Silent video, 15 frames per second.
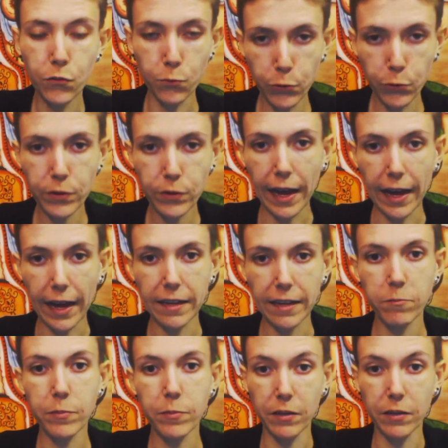Through
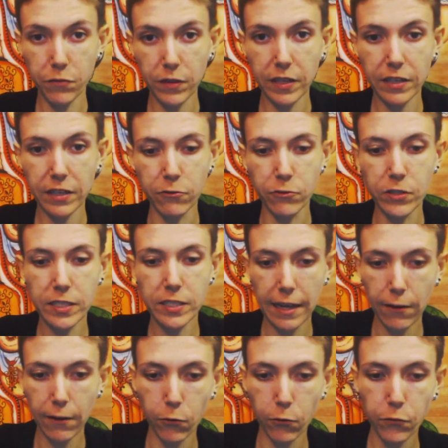that, benefiting
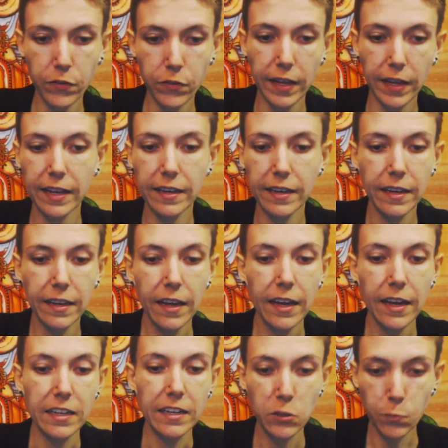yourself, then
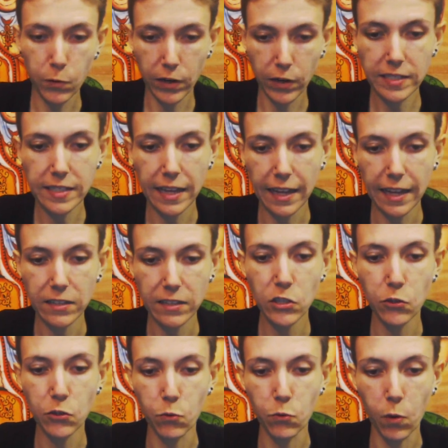express that
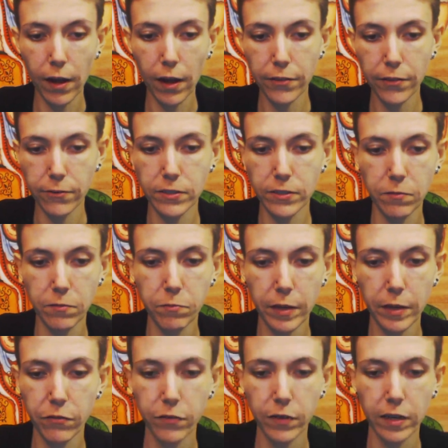to others and
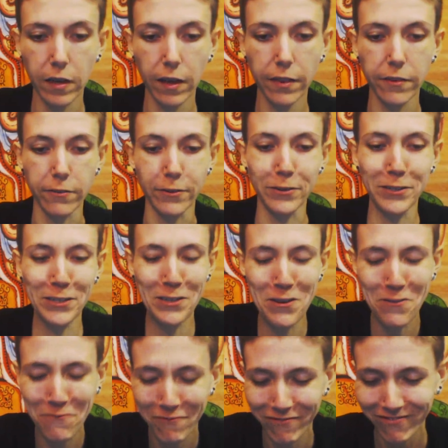benefit
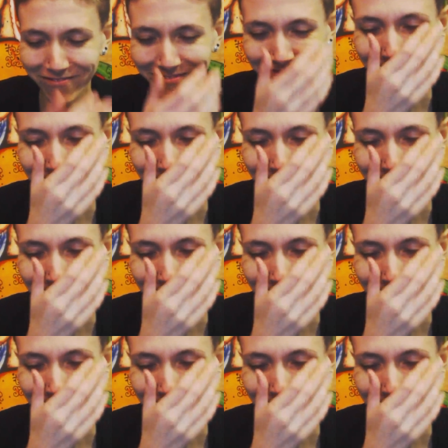others.